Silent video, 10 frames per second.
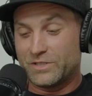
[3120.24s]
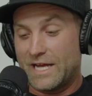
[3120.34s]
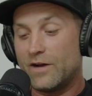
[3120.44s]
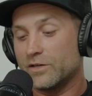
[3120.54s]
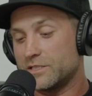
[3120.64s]

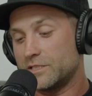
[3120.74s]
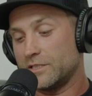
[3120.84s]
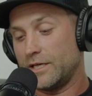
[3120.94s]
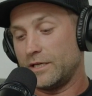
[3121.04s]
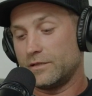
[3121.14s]
now because it's
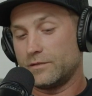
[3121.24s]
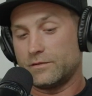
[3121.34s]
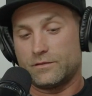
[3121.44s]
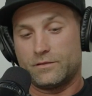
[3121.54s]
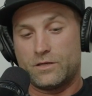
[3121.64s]
like,
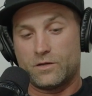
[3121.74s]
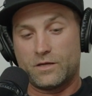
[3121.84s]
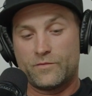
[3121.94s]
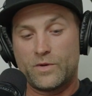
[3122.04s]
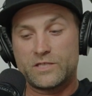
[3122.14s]

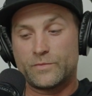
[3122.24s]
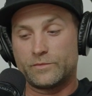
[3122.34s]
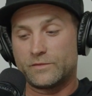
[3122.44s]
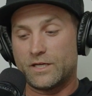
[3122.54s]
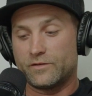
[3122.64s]
everybody's
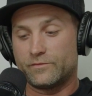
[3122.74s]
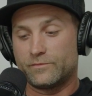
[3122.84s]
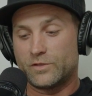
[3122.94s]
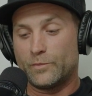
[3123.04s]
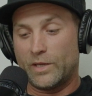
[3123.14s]
been kind of
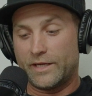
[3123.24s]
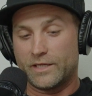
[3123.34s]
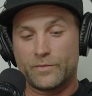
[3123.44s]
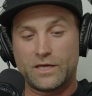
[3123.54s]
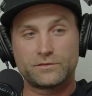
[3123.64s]
complaining
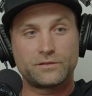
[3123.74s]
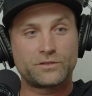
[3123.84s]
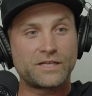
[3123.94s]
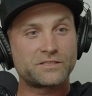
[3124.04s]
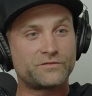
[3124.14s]
about
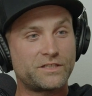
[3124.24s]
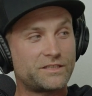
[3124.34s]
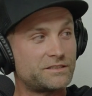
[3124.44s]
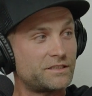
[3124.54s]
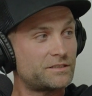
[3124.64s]

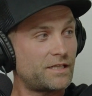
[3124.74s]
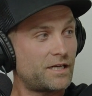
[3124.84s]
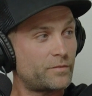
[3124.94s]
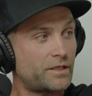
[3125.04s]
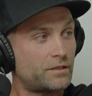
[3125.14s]
aggressiveness and this and that.
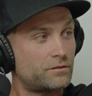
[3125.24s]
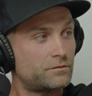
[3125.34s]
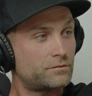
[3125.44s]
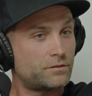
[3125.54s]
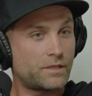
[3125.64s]
I'm like,
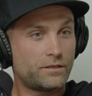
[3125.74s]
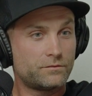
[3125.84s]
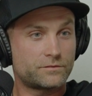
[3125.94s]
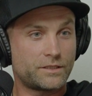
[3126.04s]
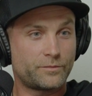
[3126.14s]
dude, I don't
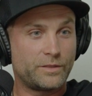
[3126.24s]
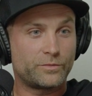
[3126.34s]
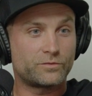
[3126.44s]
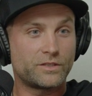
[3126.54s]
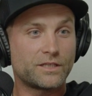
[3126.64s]
think
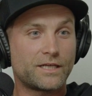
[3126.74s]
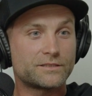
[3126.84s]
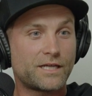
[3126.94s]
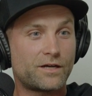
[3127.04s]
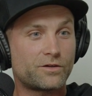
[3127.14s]
people
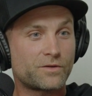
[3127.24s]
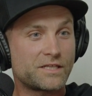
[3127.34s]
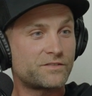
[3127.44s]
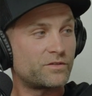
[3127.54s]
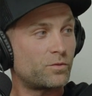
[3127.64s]
realize how
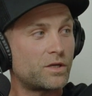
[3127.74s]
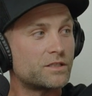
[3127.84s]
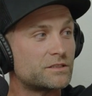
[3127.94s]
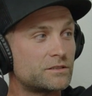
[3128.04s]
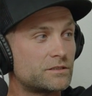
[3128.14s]
aggressive it
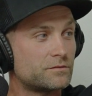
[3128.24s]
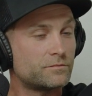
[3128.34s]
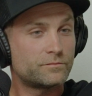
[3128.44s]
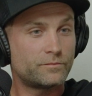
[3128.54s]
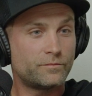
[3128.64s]
was,
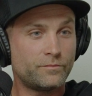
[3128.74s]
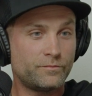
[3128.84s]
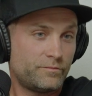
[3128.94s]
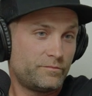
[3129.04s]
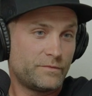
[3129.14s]

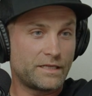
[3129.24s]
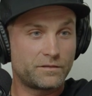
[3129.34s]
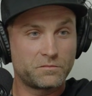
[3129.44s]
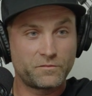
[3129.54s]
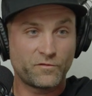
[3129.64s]
like
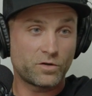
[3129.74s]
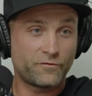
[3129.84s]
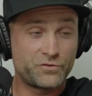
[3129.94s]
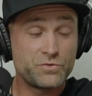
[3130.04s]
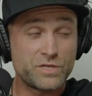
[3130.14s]
for a
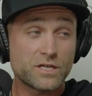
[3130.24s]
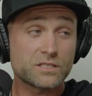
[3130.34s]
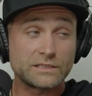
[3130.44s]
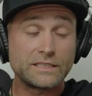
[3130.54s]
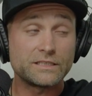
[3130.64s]
few years
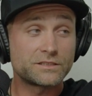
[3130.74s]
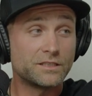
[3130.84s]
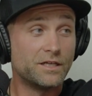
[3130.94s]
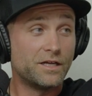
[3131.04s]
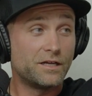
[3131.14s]
at least.
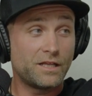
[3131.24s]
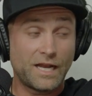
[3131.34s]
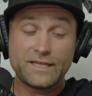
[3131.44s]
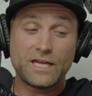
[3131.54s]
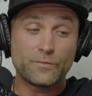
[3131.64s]
Then
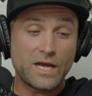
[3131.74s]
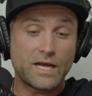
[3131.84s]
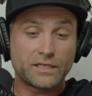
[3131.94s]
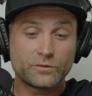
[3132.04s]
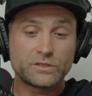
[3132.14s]
I came
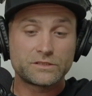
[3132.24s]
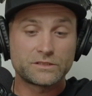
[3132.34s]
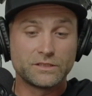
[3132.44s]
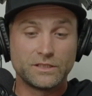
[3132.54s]
back. It was,